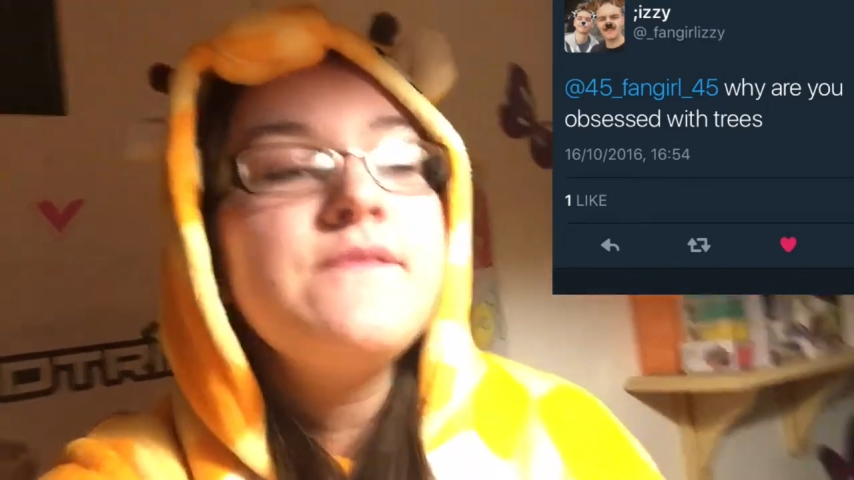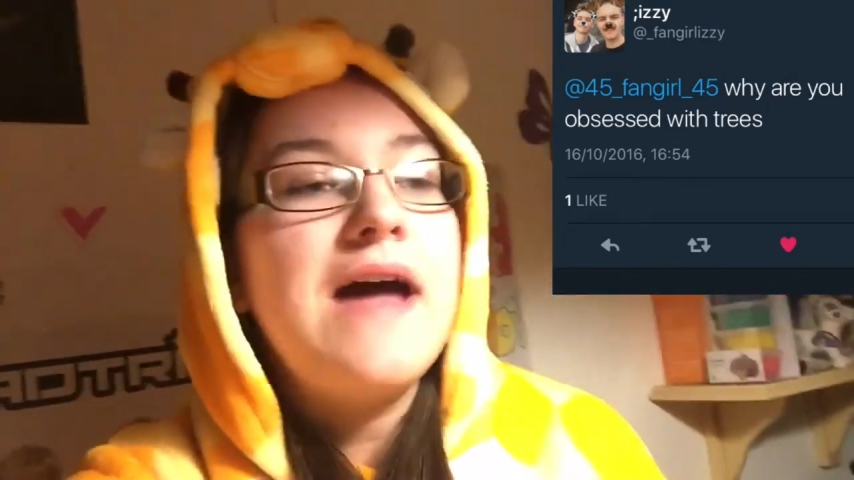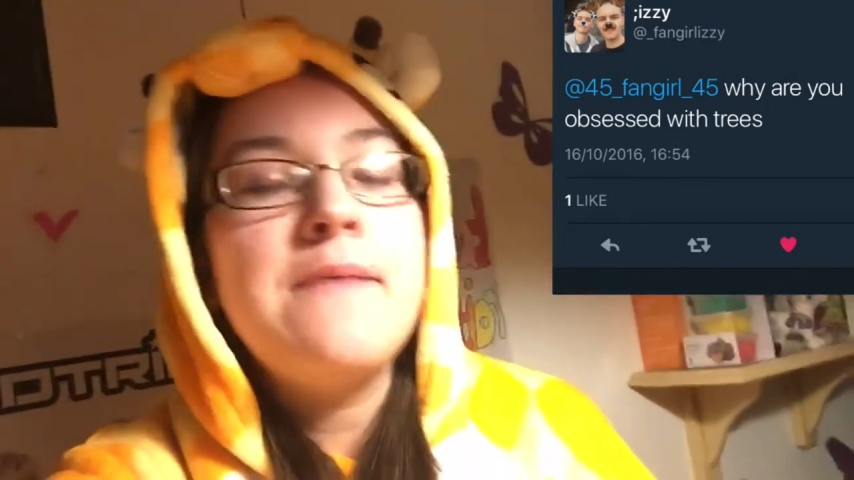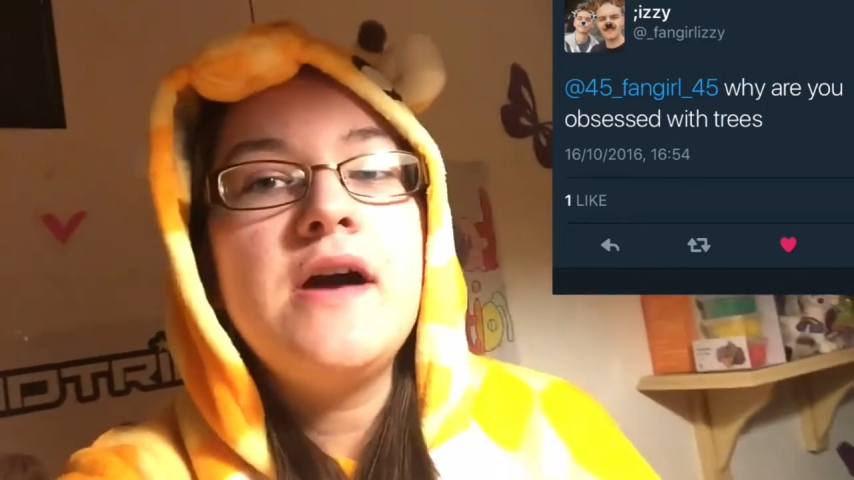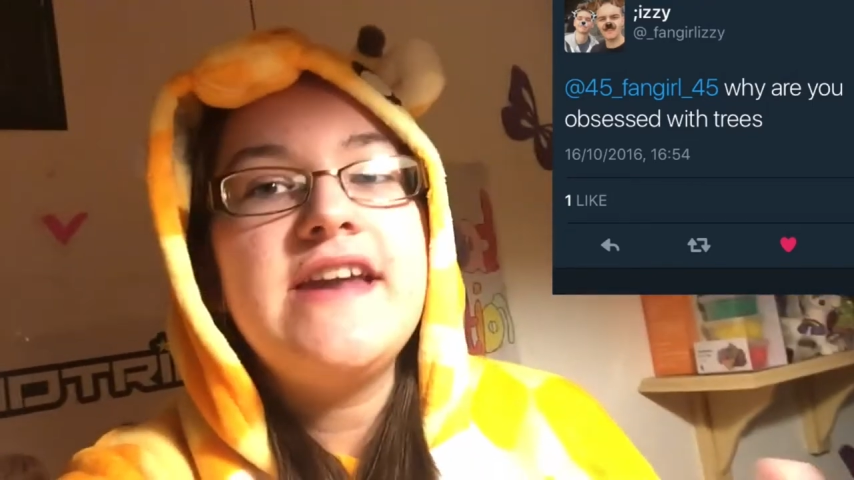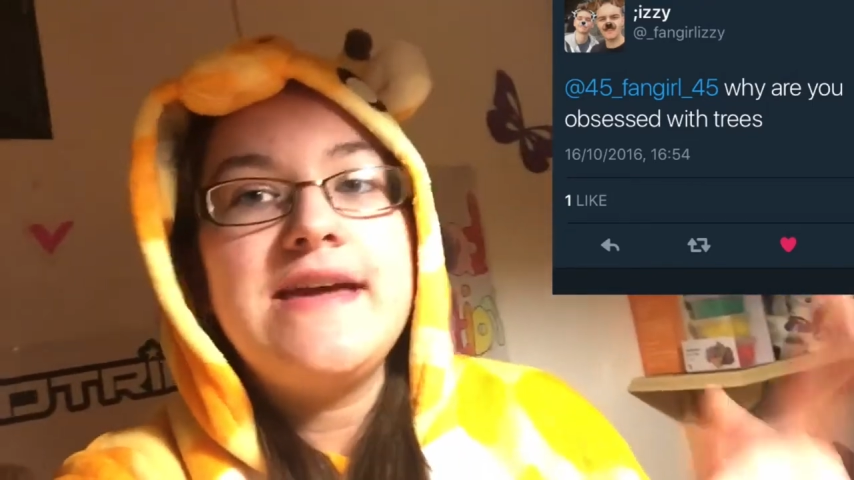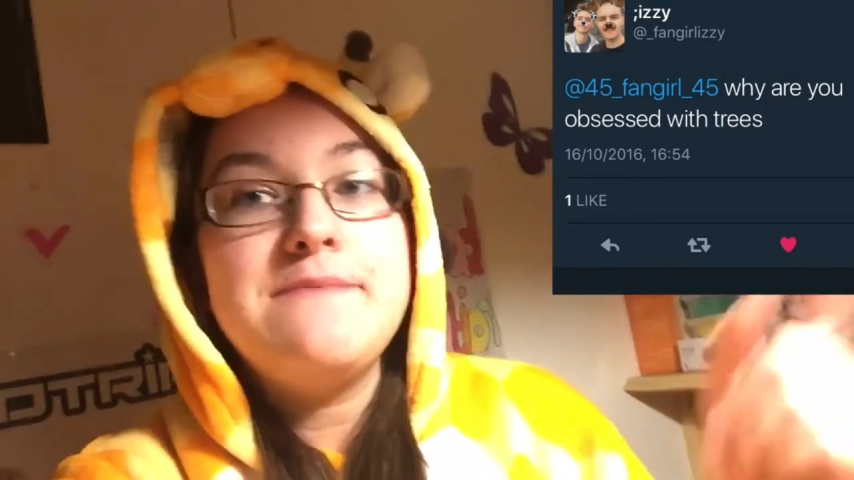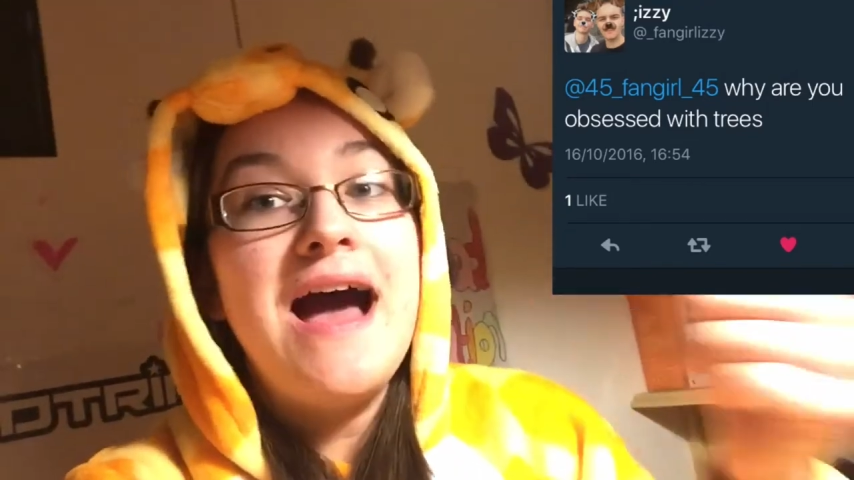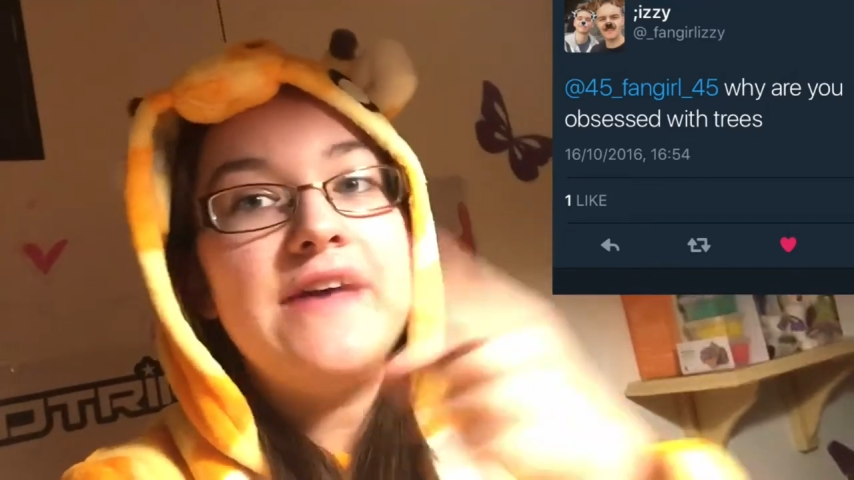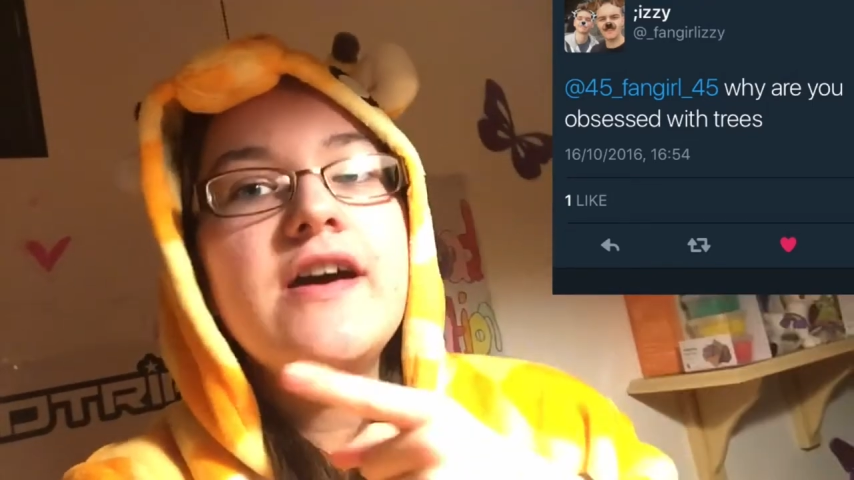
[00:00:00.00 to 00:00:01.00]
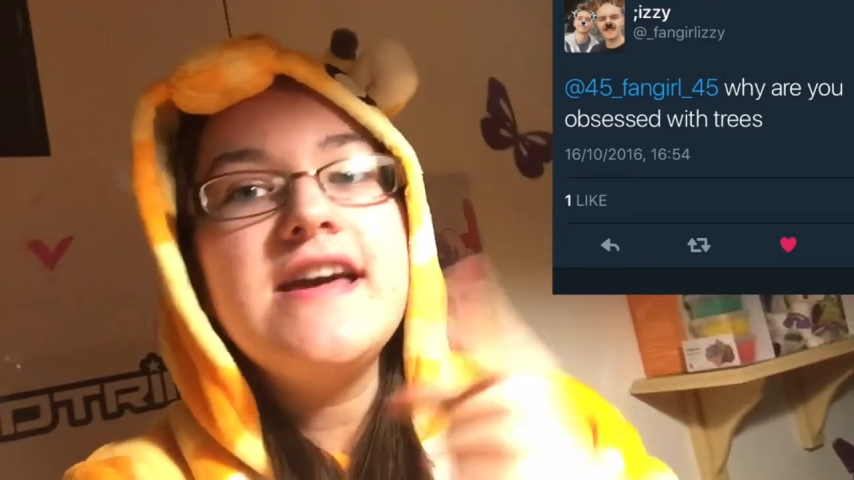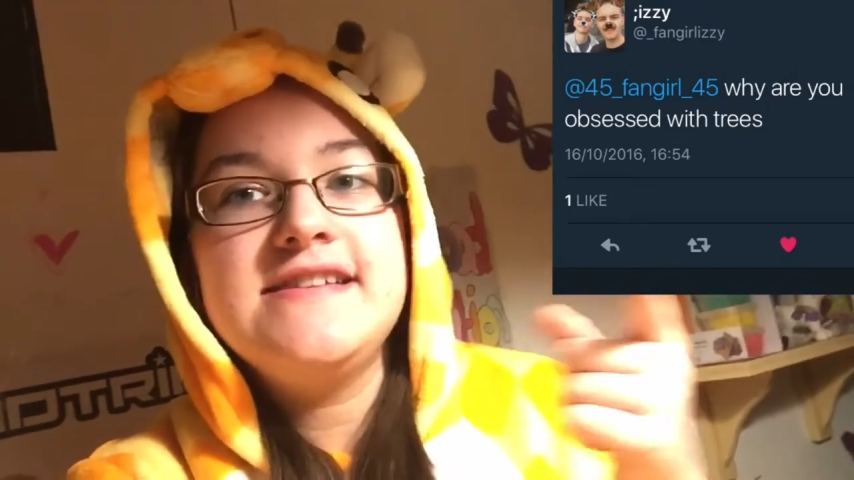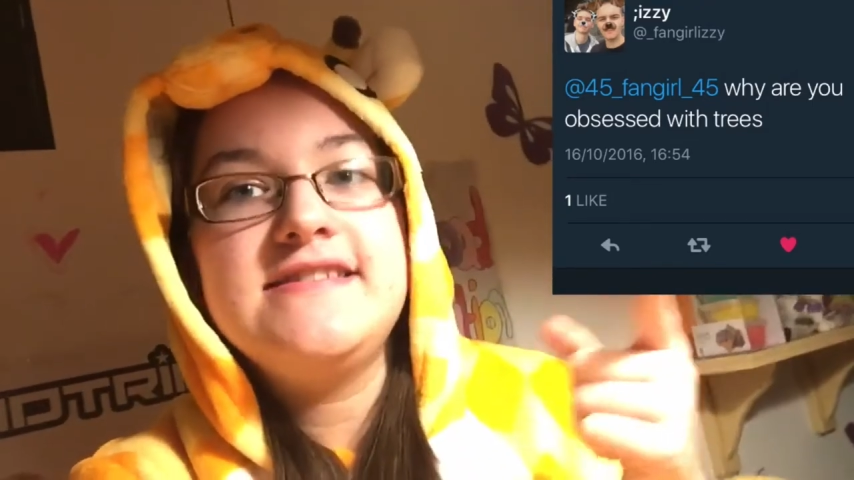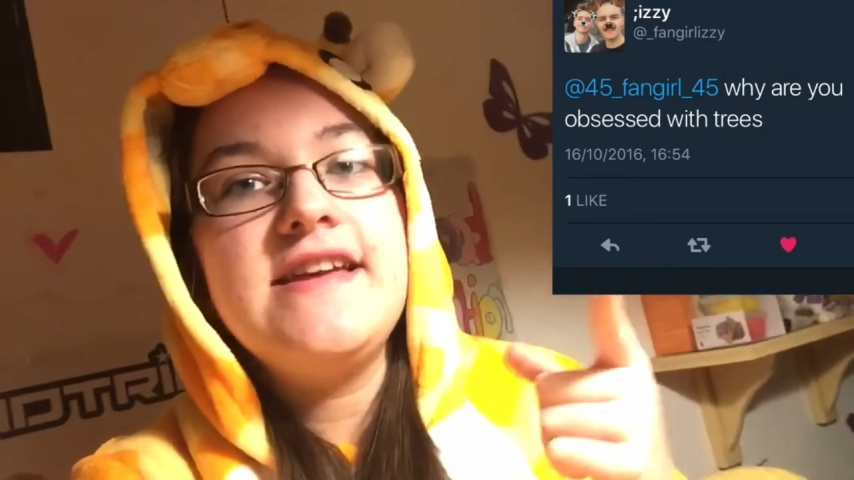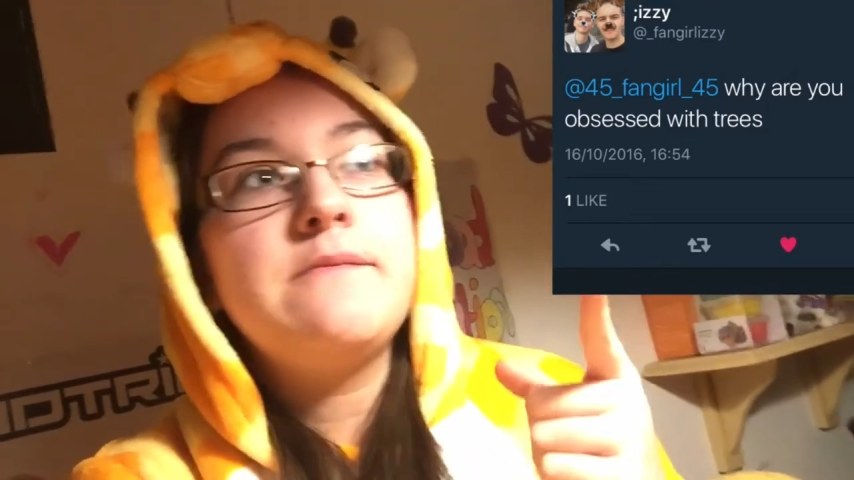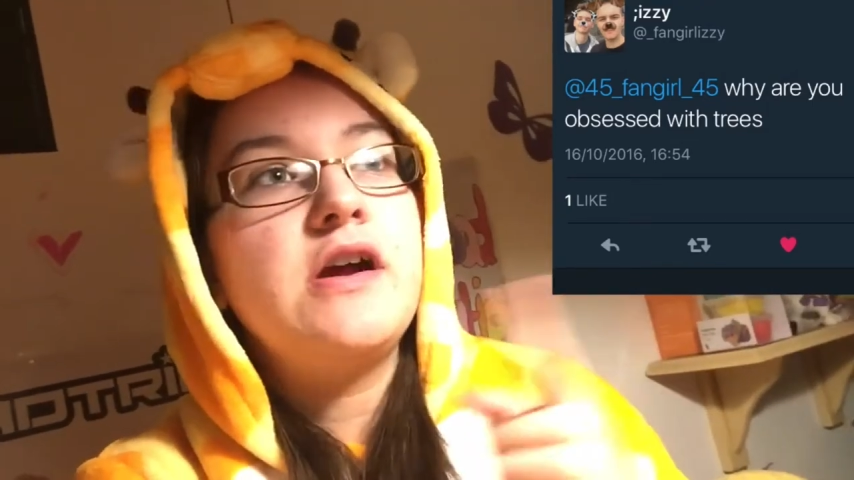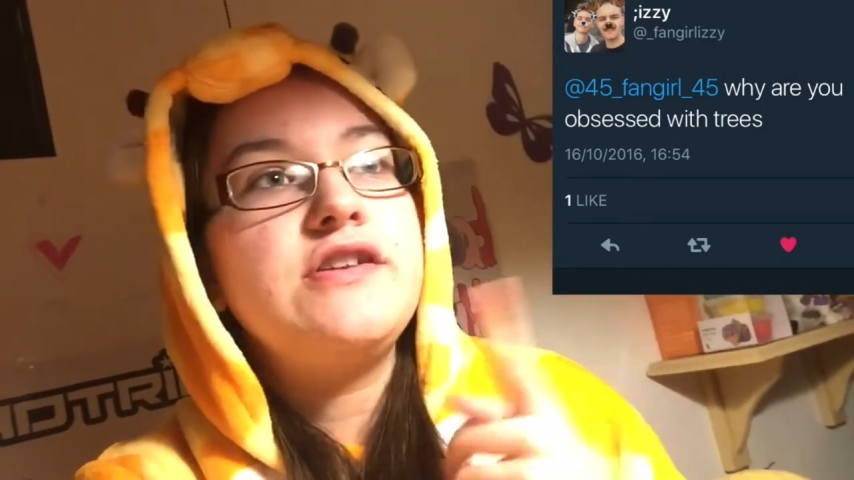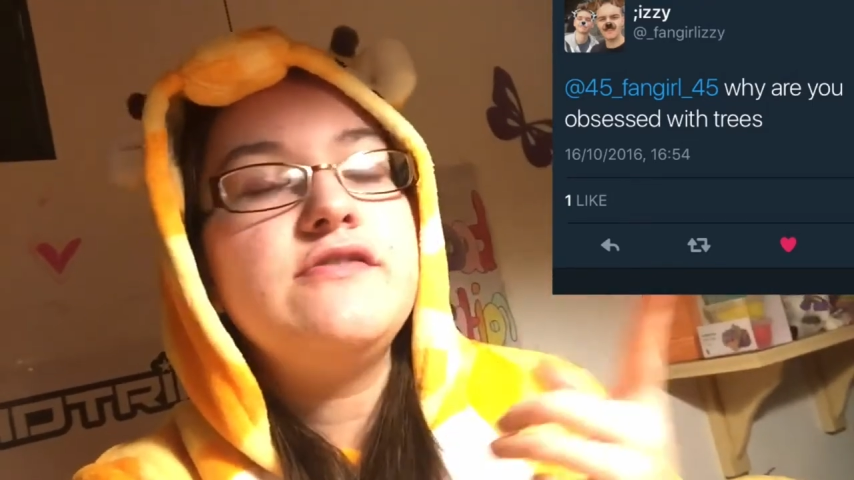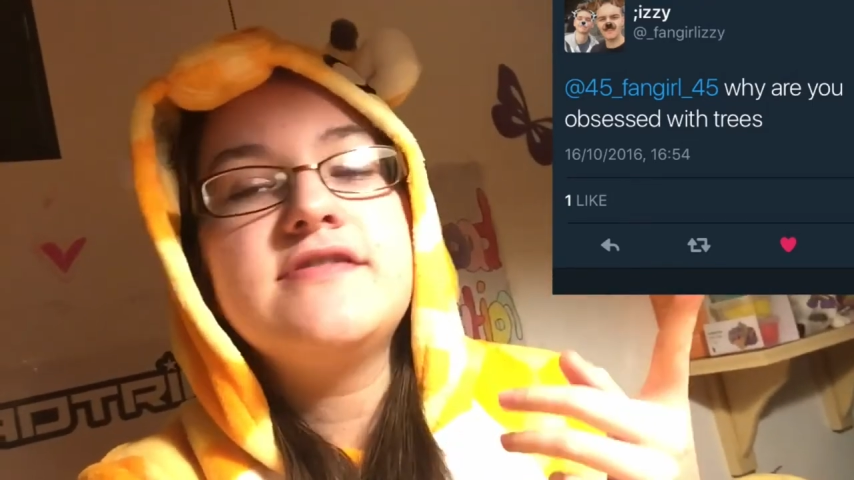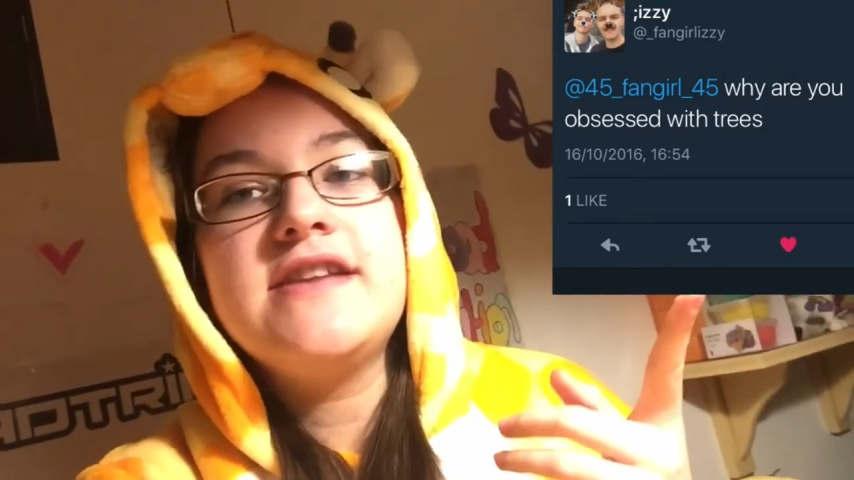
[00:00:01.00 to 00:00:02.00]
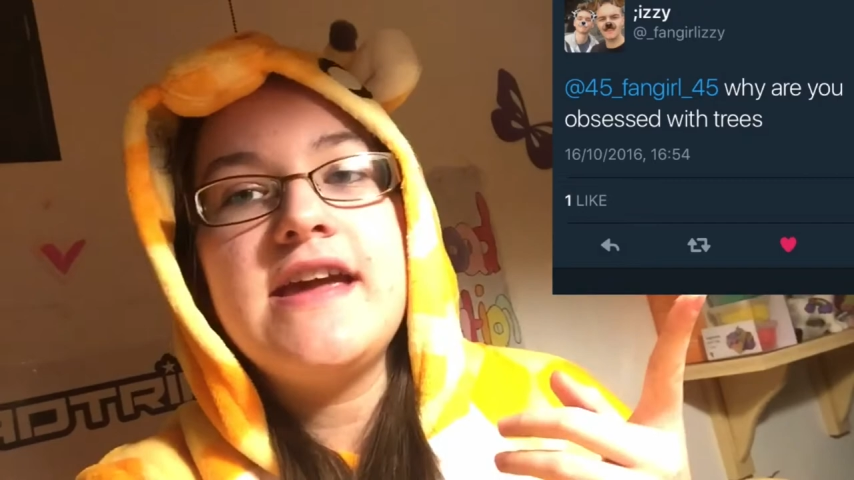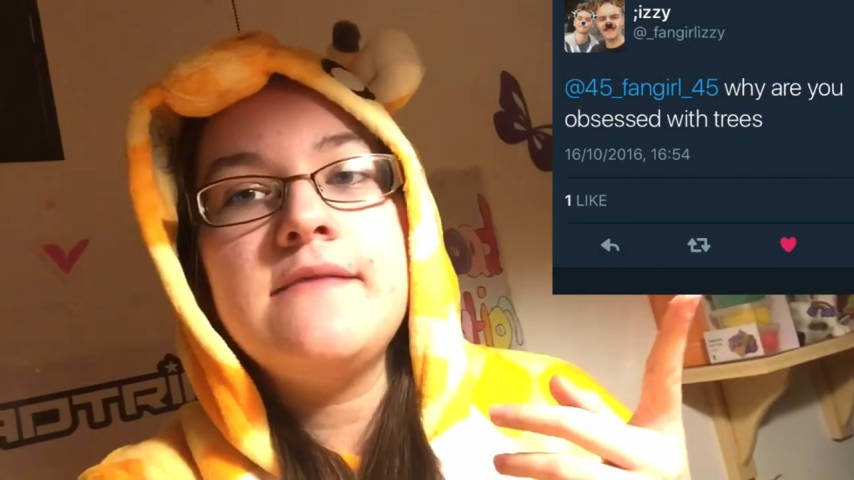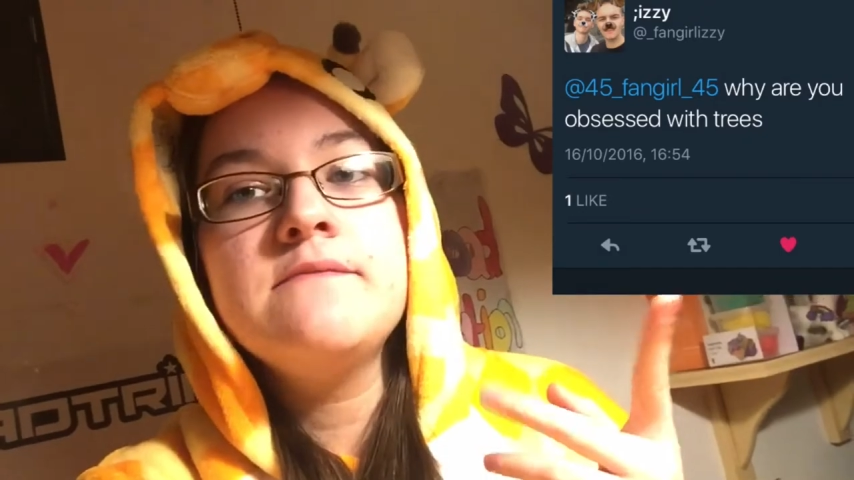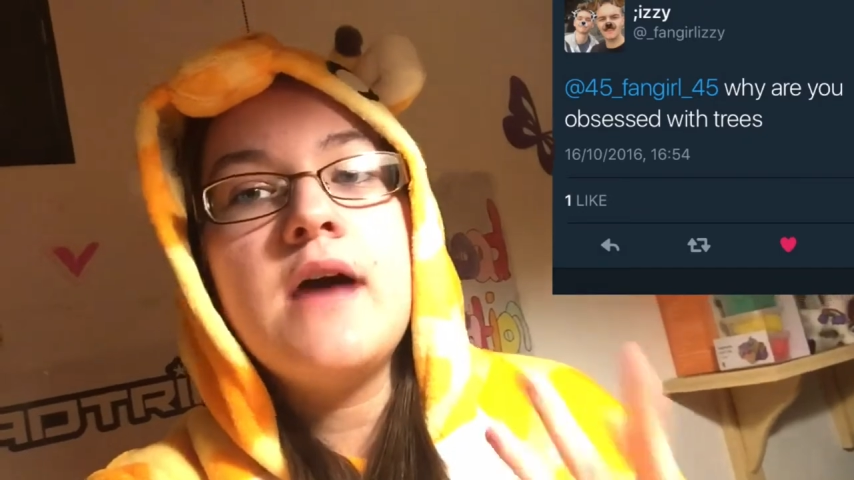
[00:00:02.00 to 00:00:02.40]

And my name, Anna, isn't in my username,